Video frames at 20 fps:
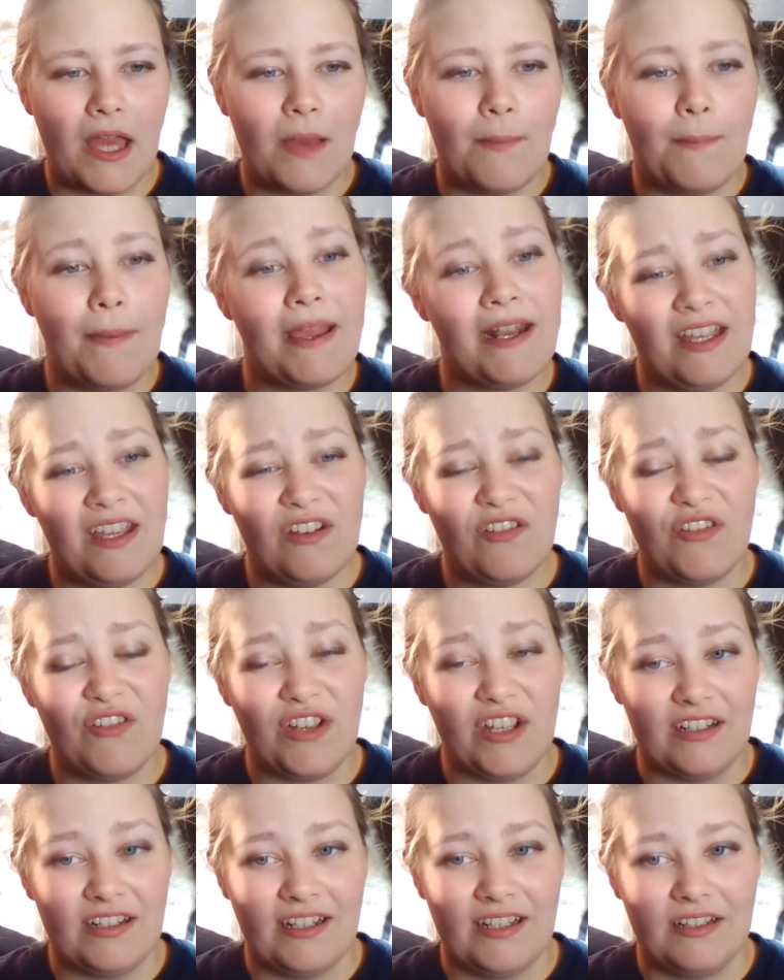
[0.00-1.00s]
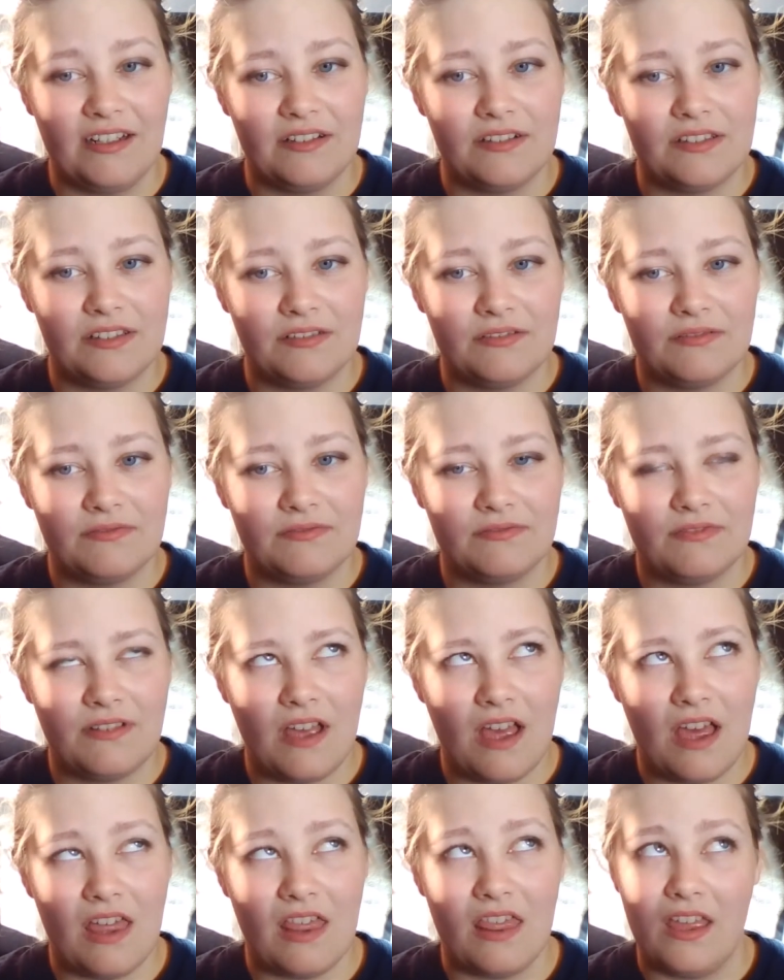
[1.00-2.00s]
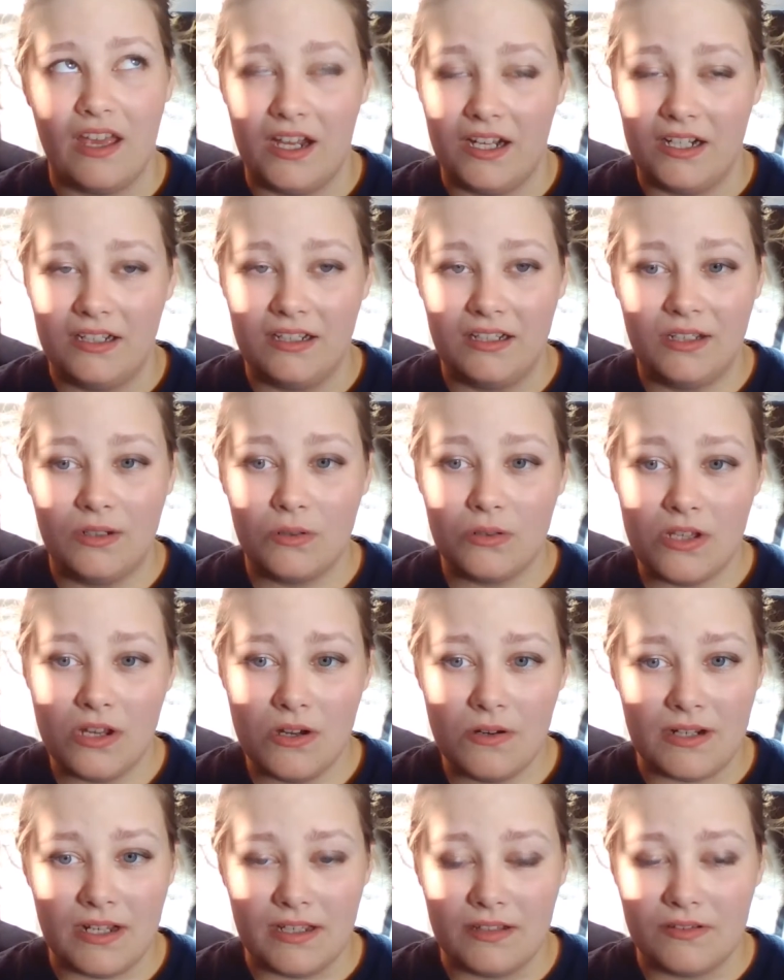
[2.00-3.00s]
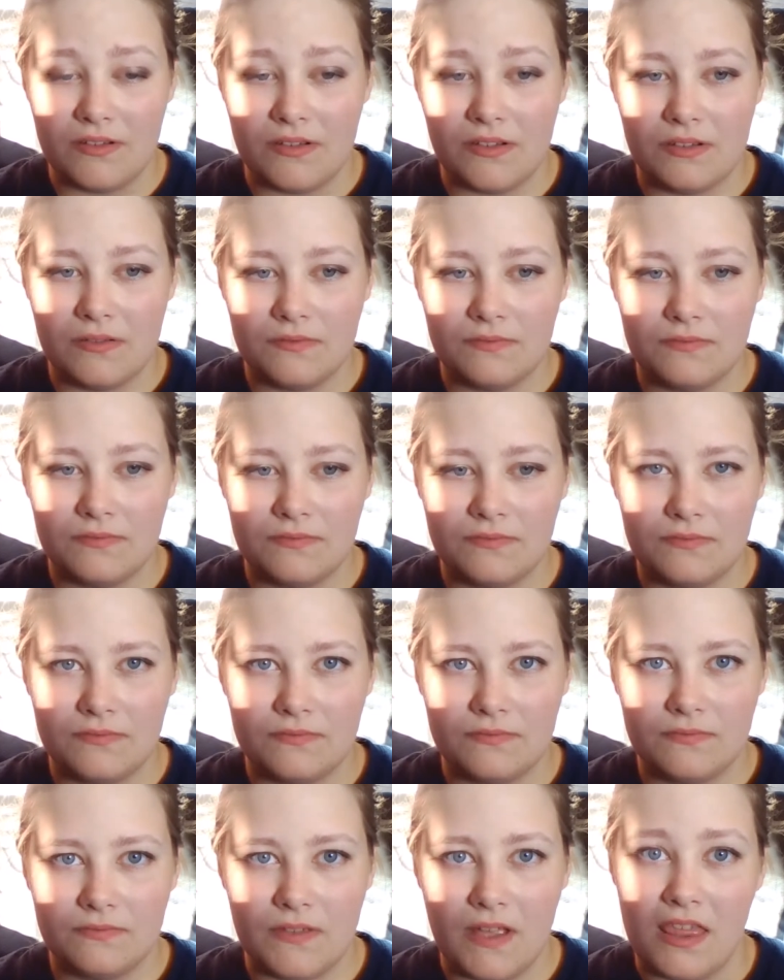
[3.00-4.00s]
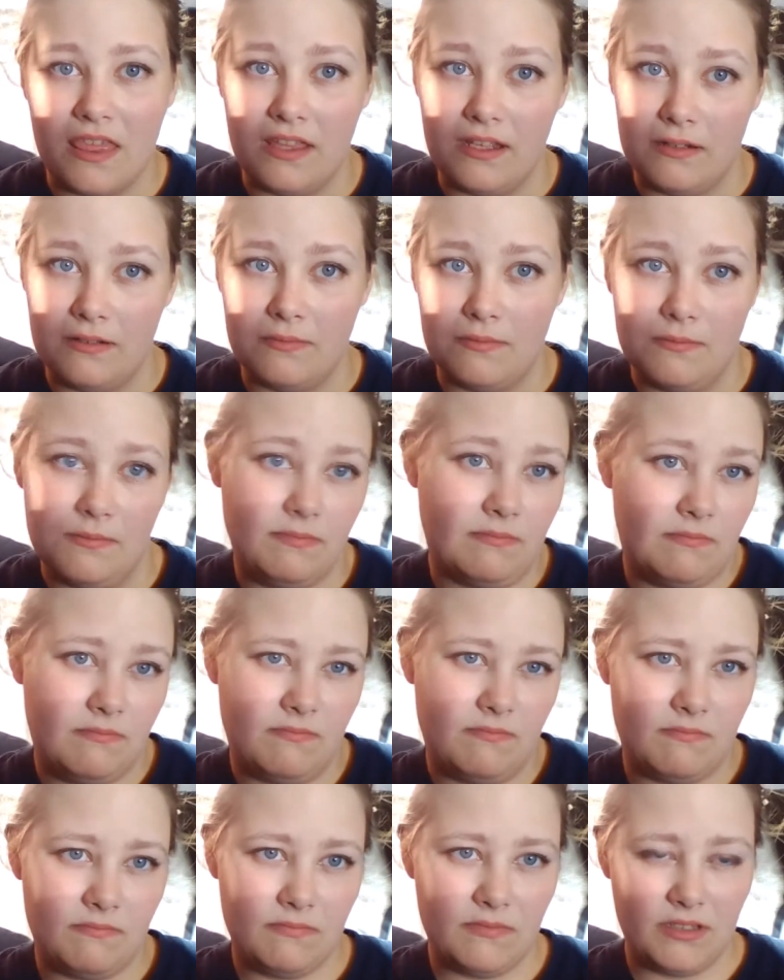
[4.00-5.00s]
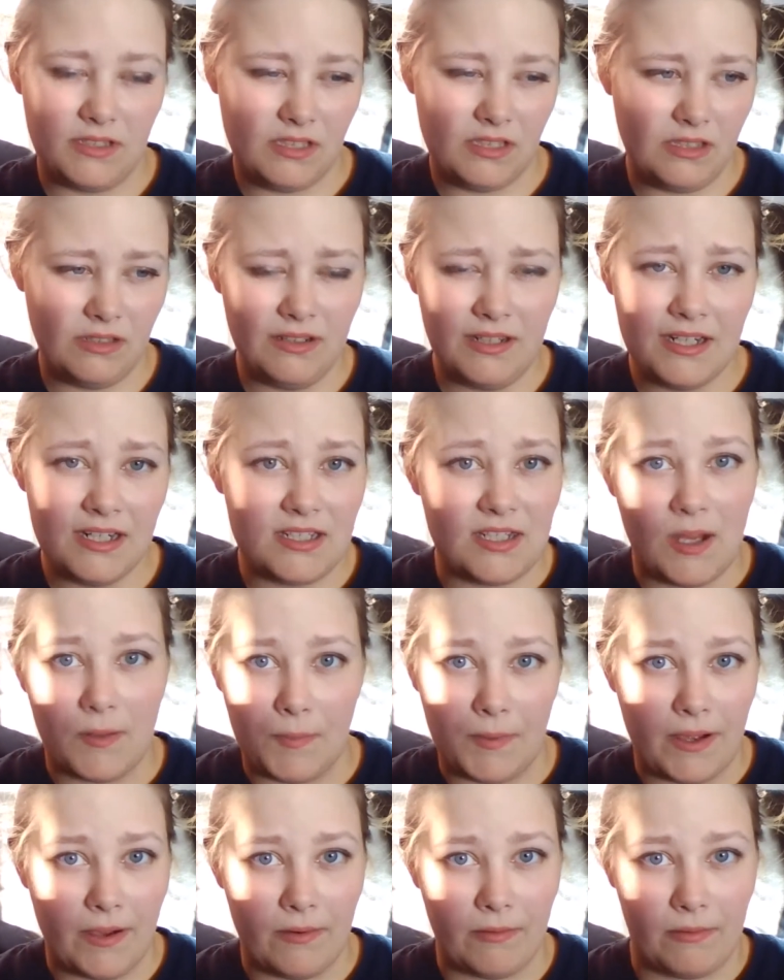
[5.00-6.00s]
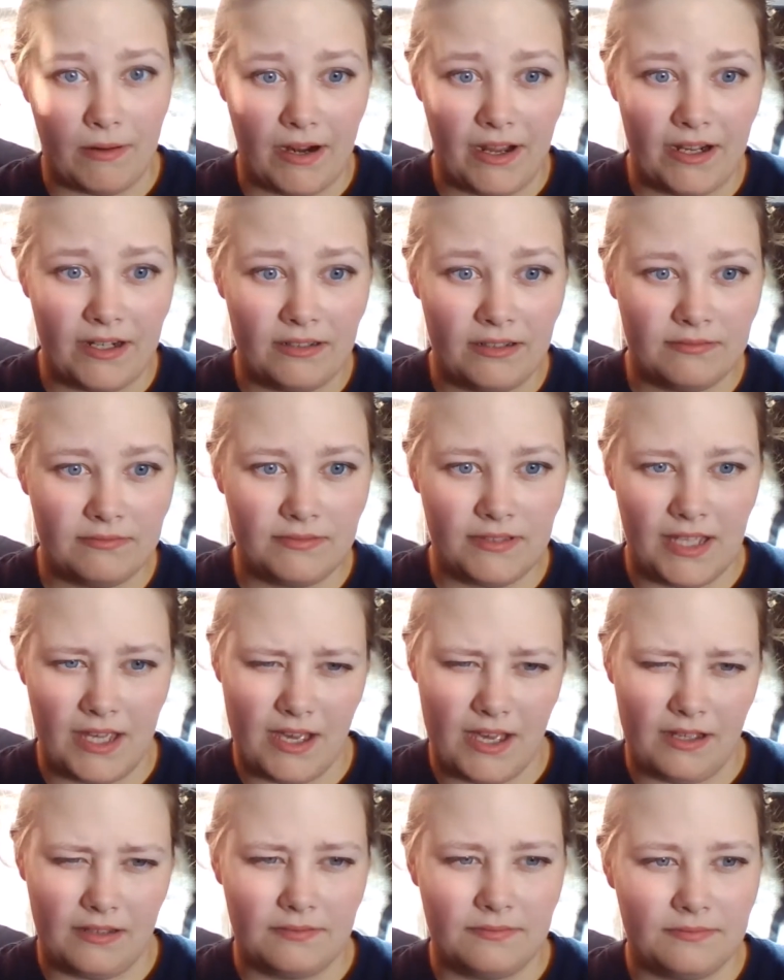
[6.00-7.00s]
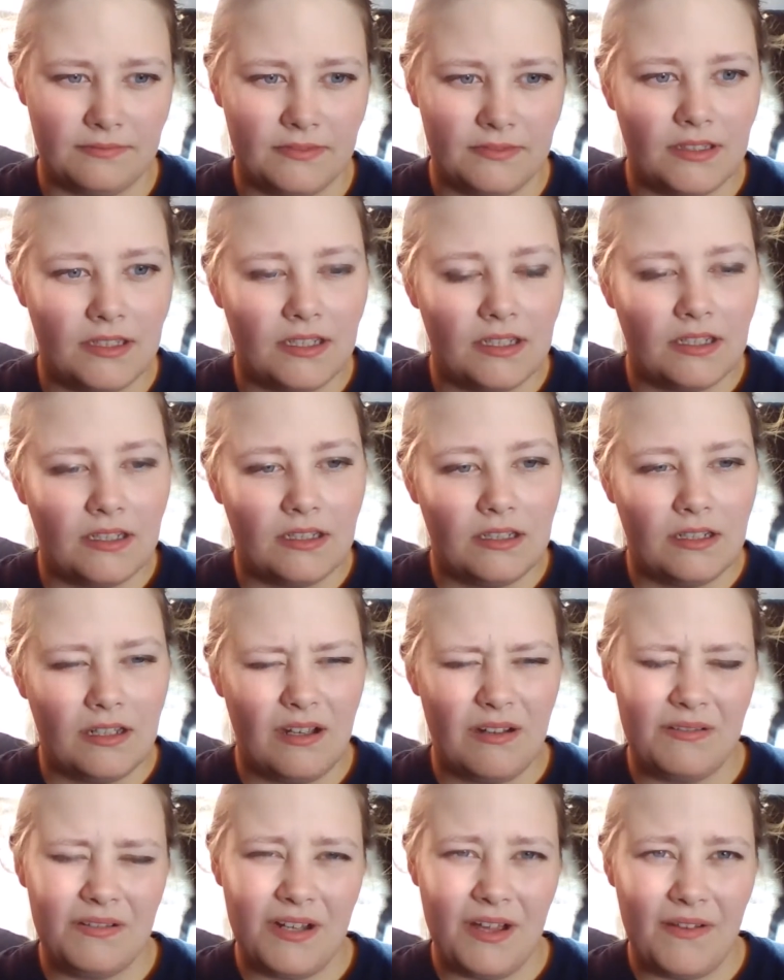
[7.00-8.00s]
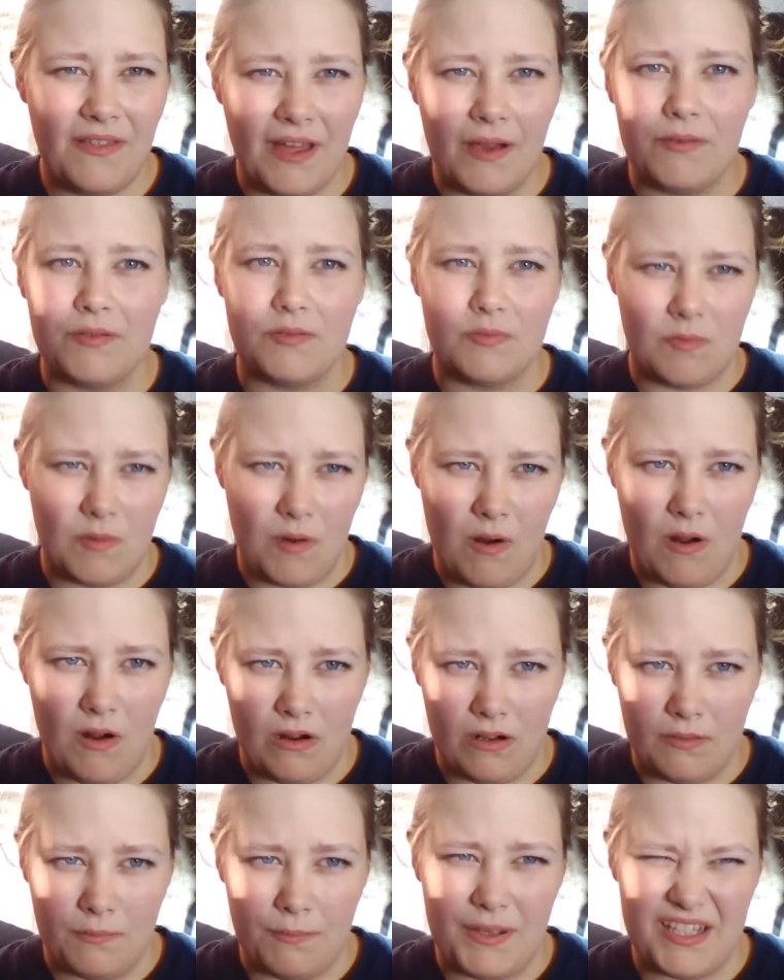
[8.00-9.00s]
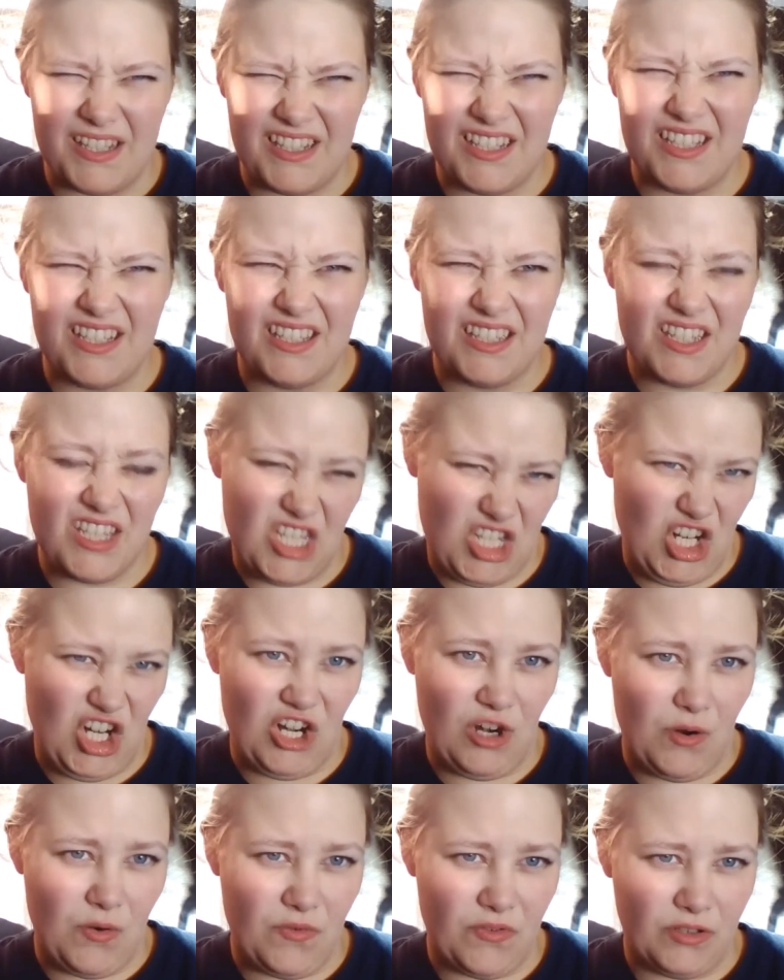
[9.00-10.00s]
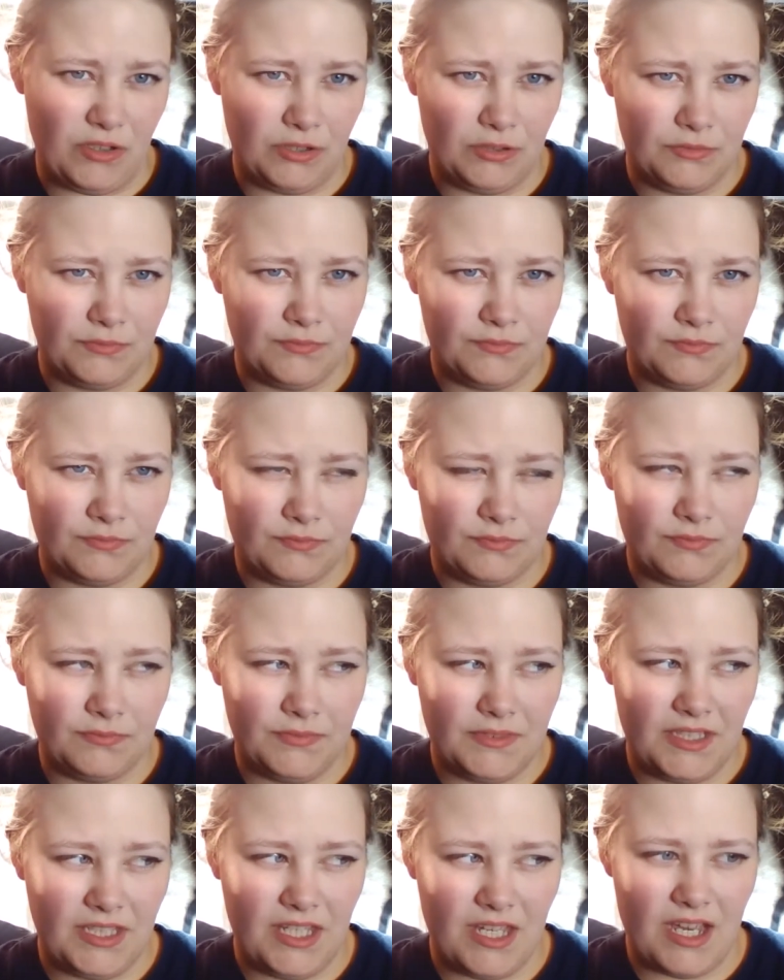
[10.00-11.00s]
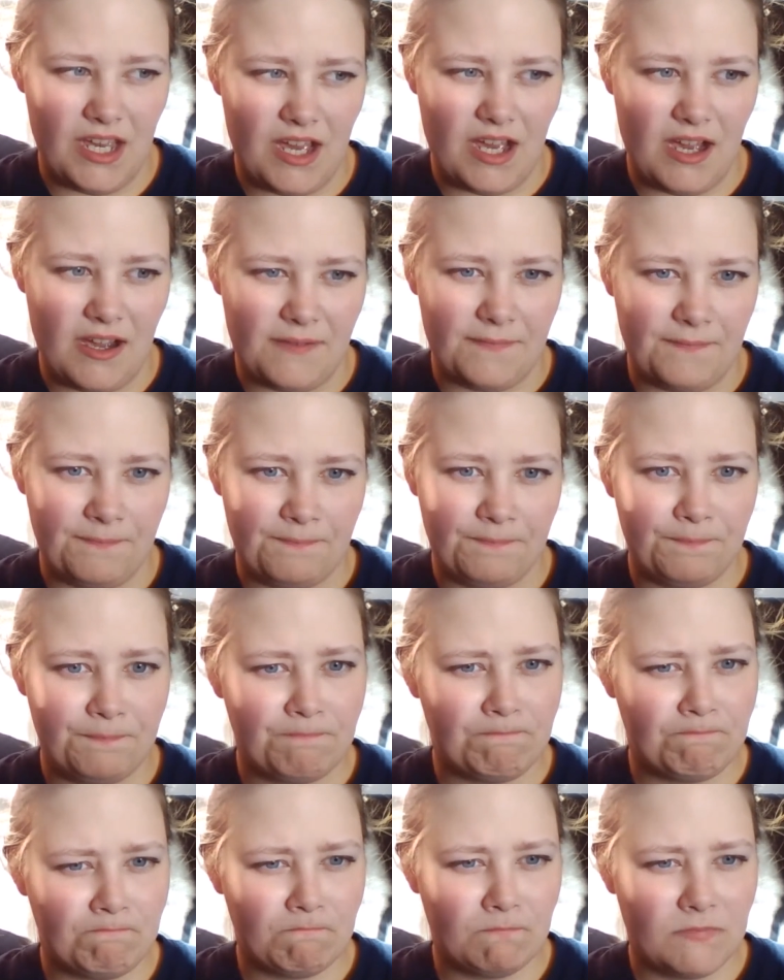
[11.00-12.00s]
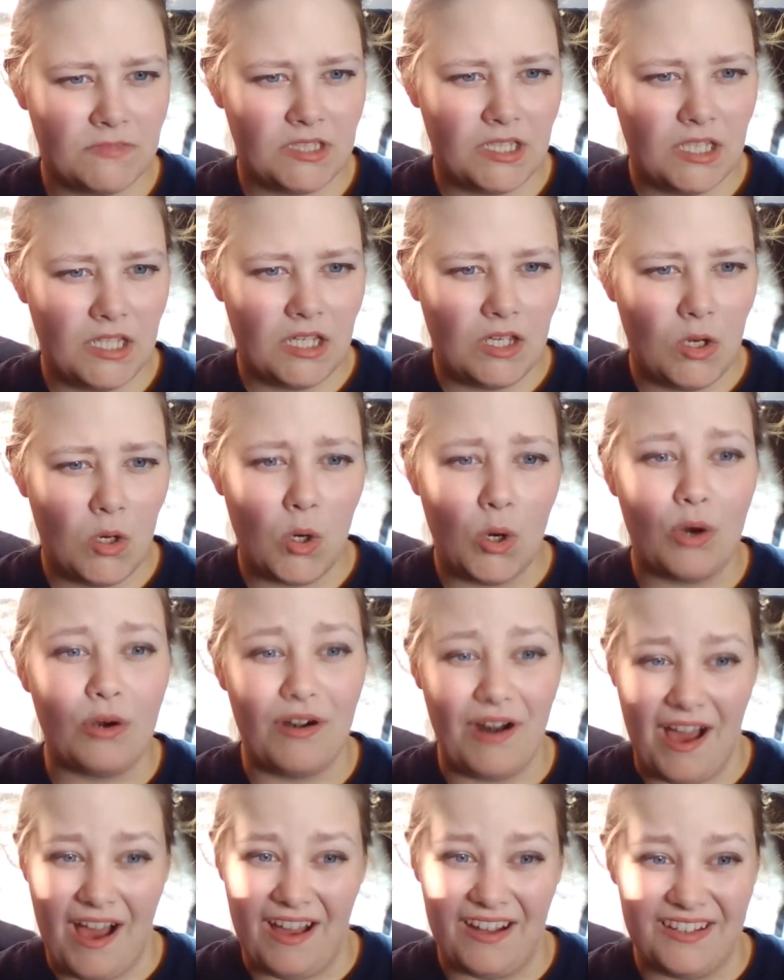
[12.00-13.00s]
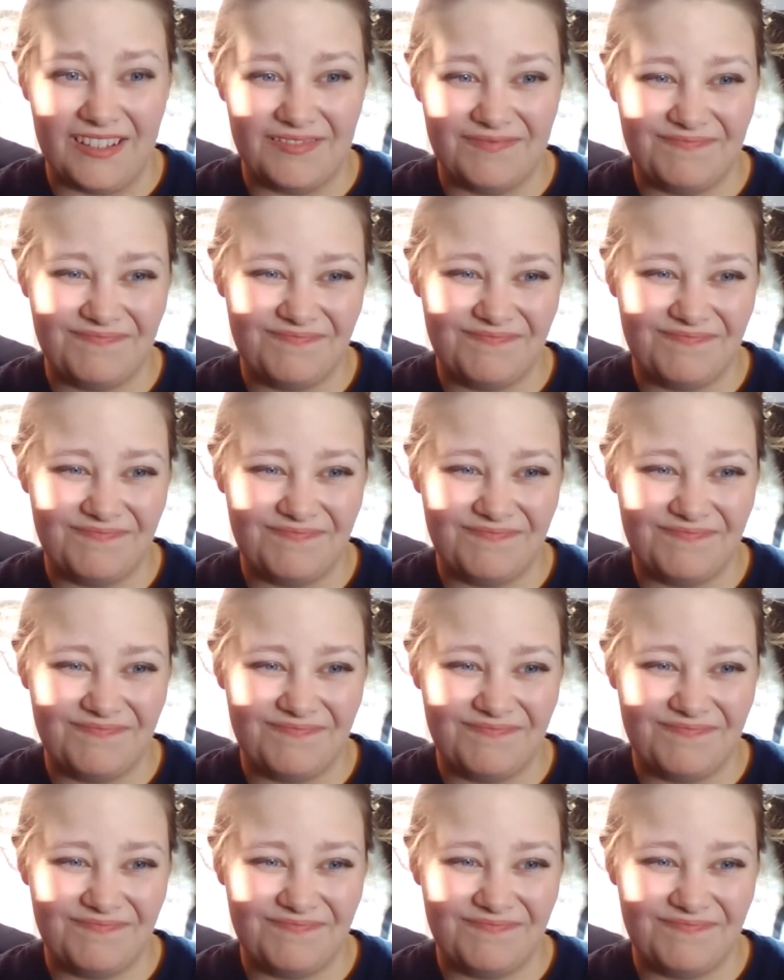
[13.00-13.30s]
Painting your fingernails, then your toenails, and then you need a top coat, right? Yeah. Oh no, that was wrong. Best start over. Yeah. Or not.